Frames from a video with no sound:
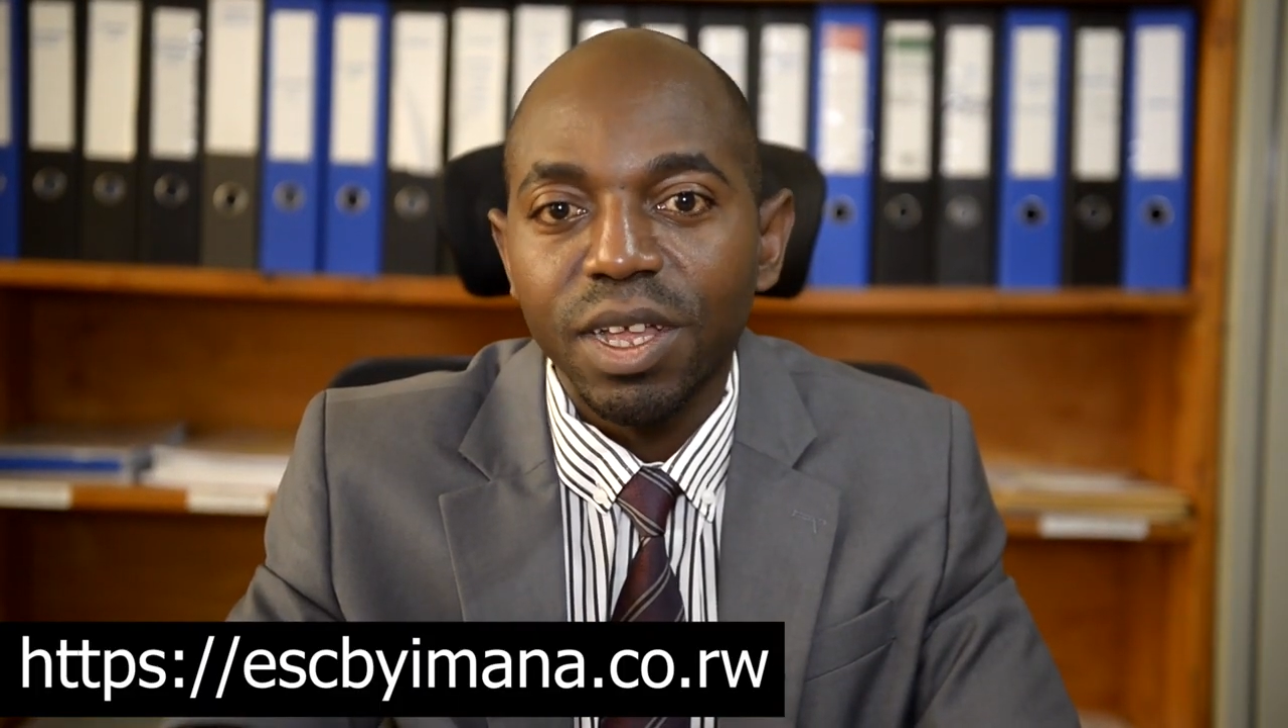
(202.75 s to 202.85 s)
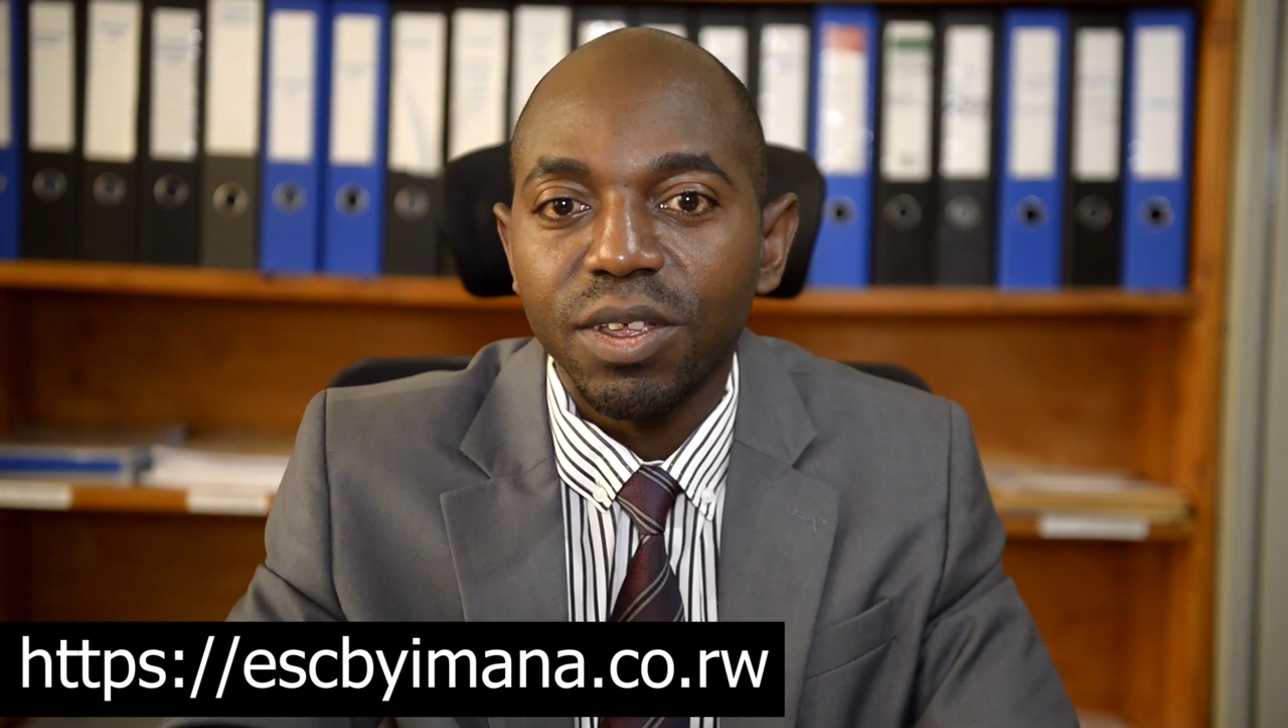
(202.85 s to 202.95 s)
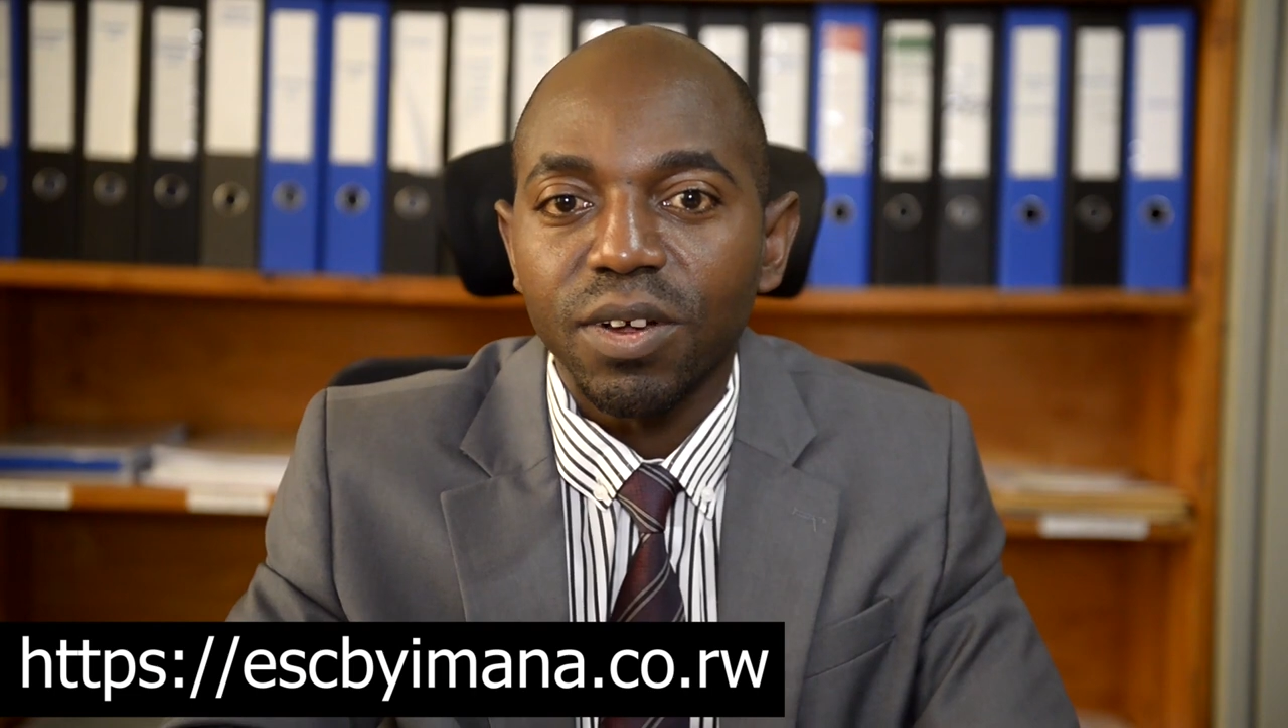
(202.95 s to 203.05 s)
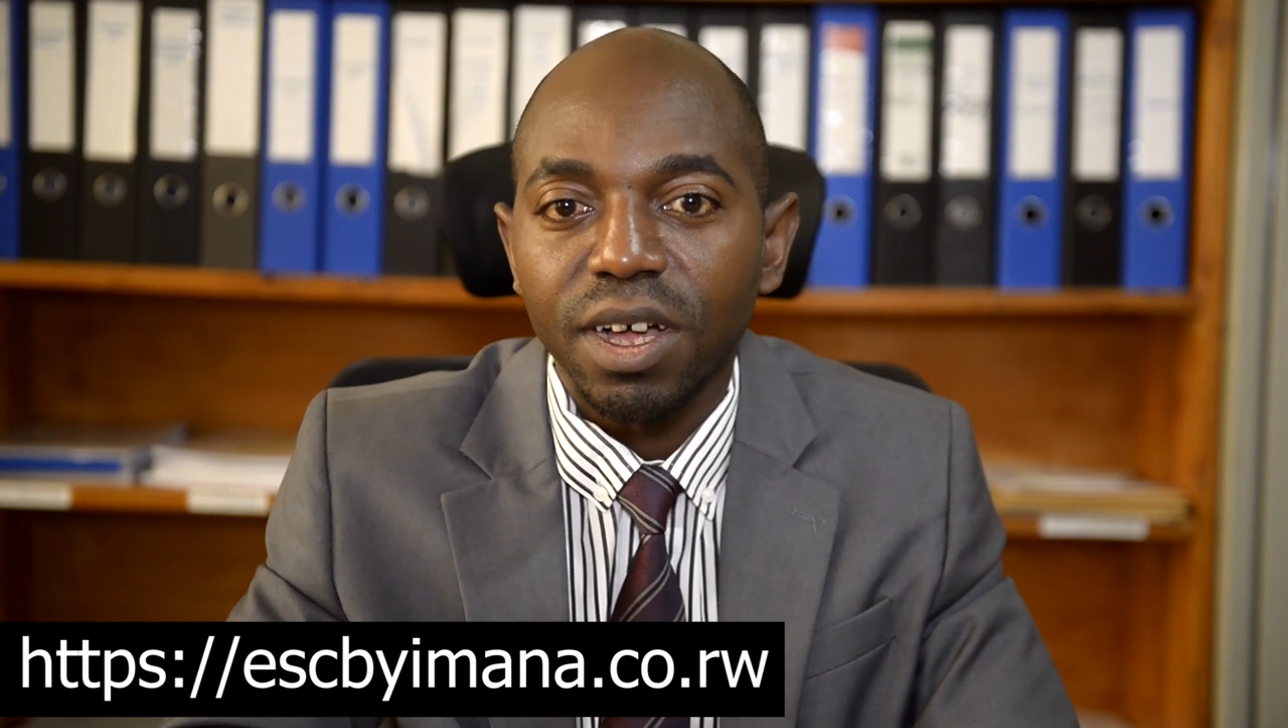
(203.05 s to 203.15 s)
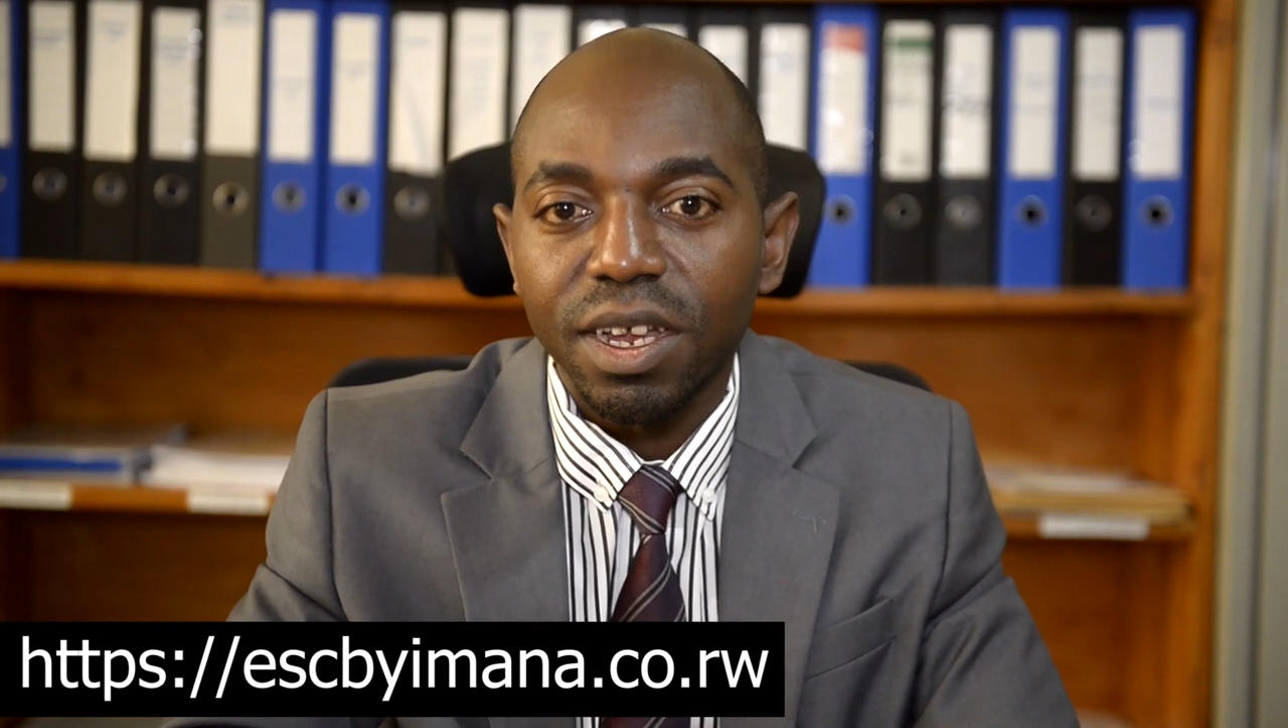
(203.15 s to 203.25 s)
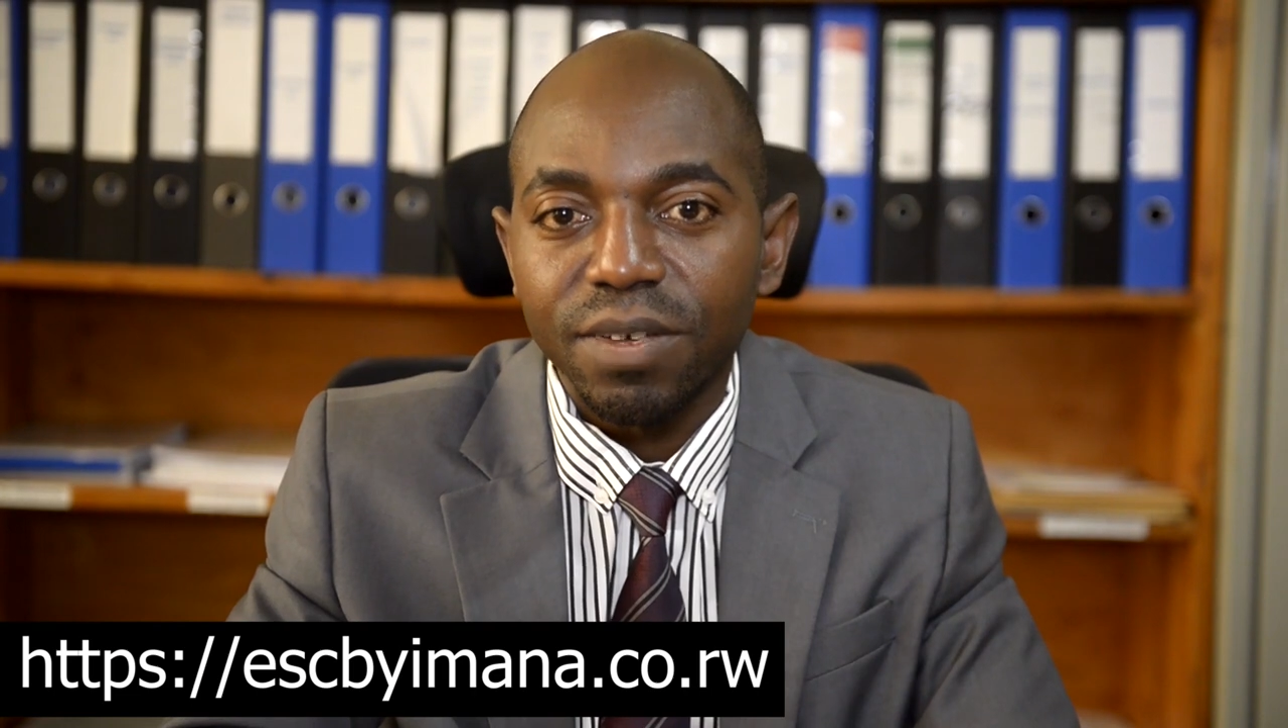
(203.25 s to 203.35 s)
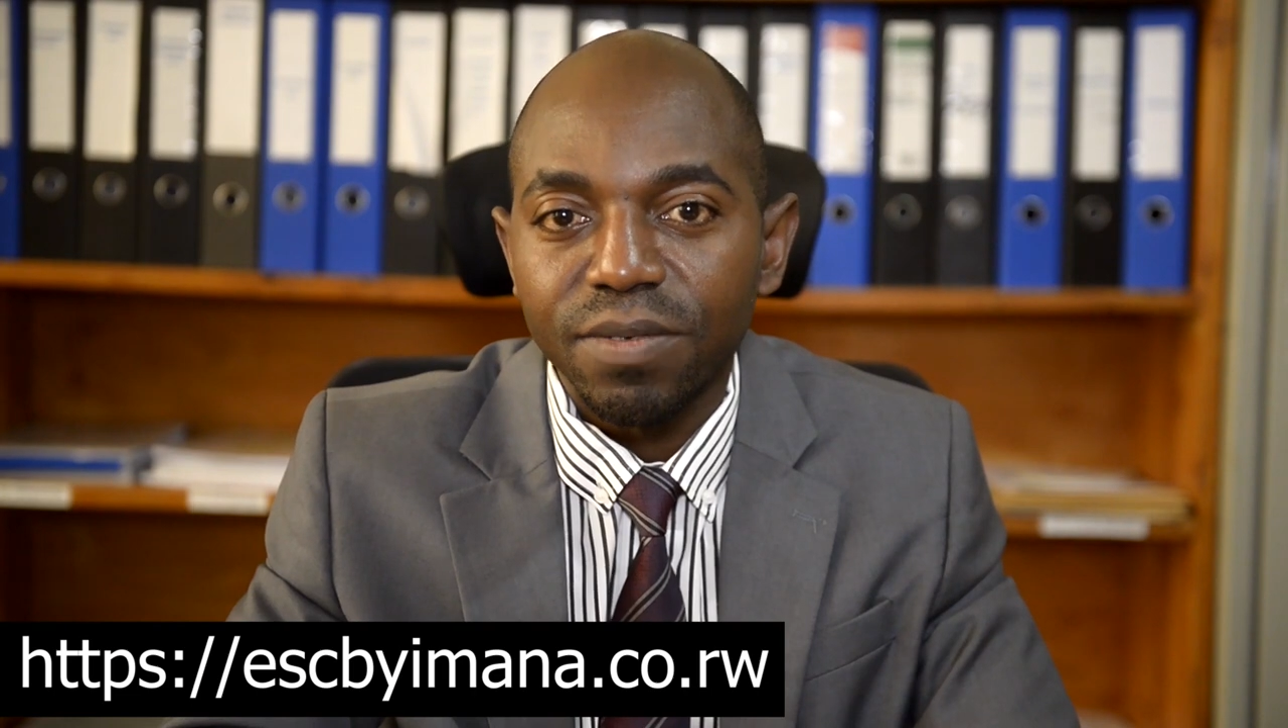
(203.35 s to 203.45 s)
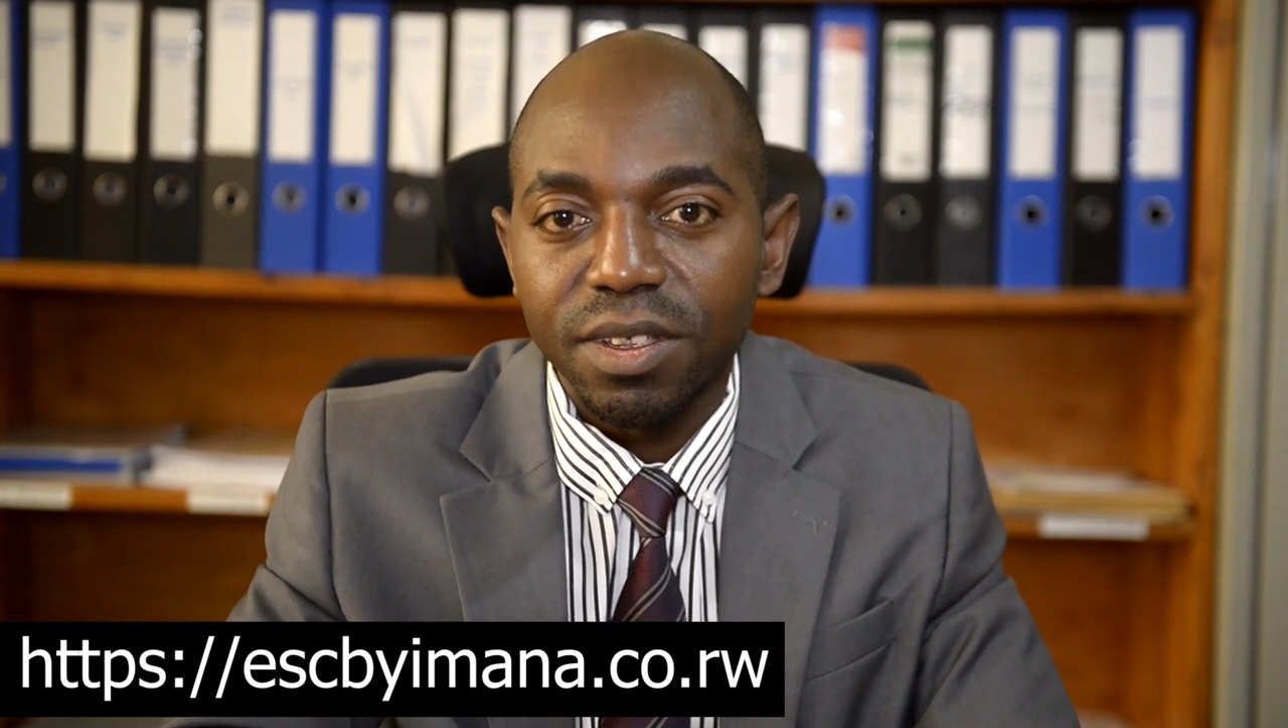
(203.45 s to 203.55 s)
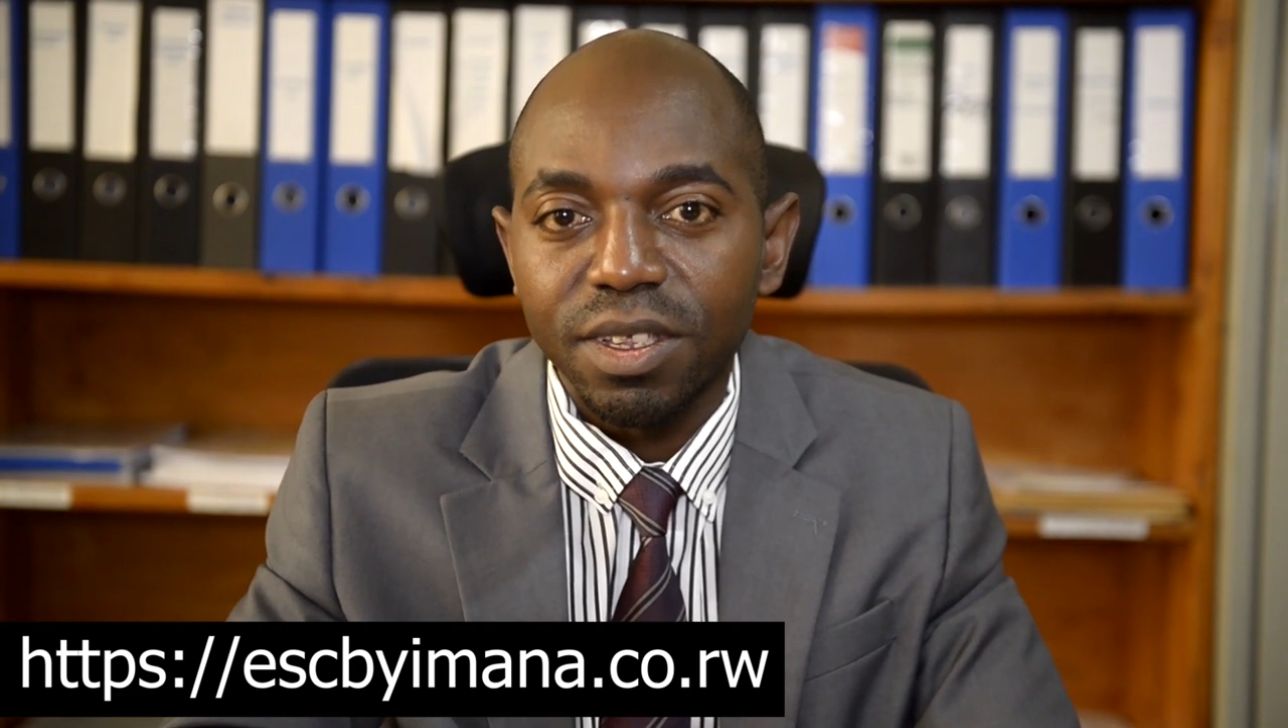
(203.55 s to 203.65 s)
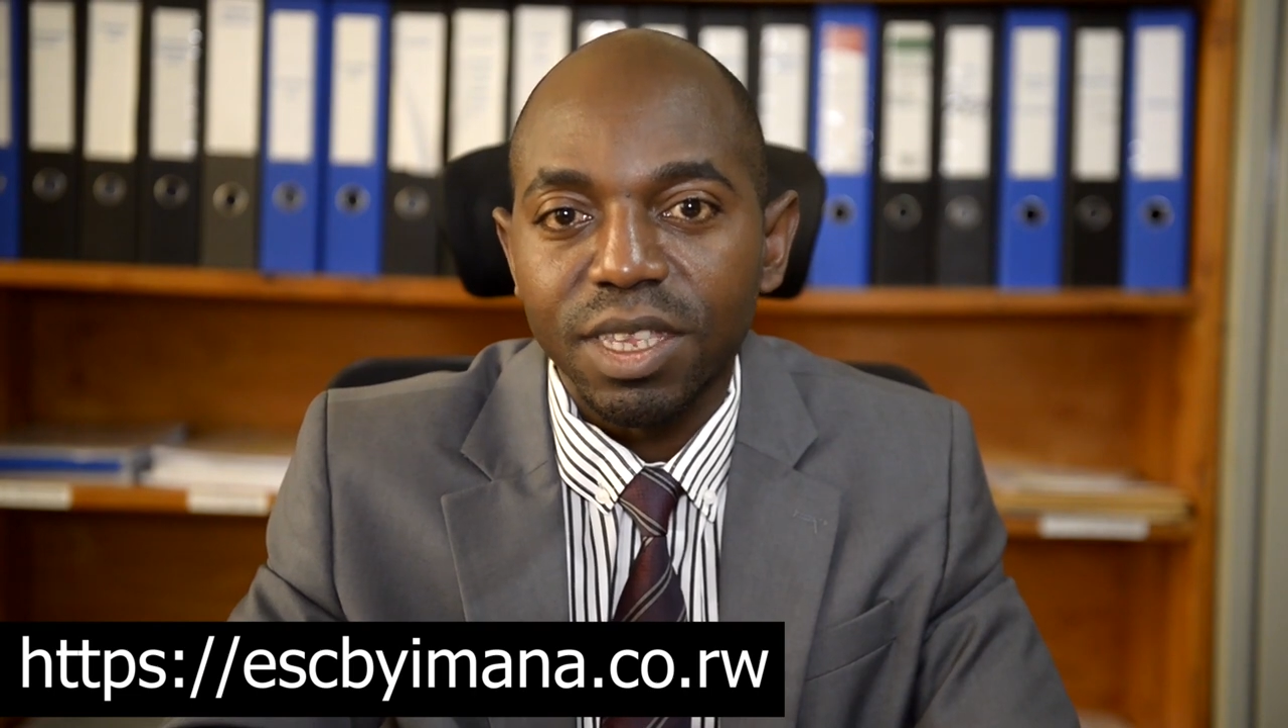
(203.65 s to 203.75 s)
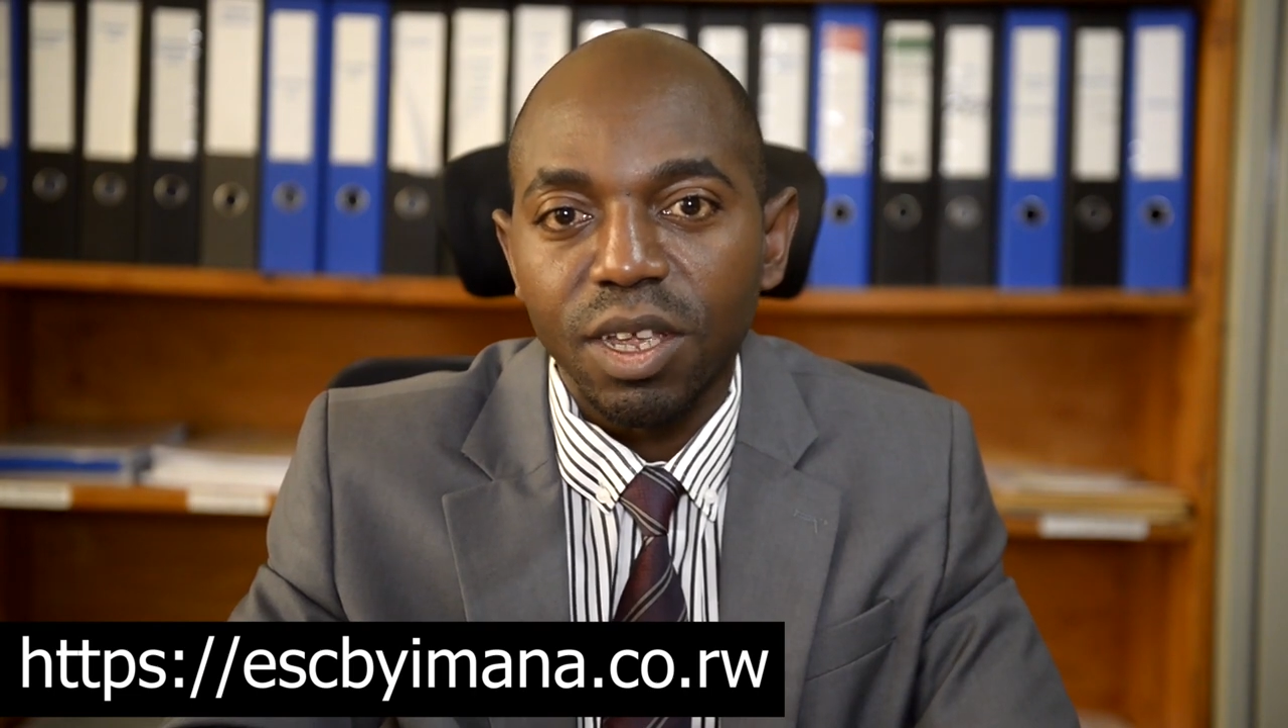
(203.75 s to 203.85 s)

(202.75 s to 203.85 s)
you can visit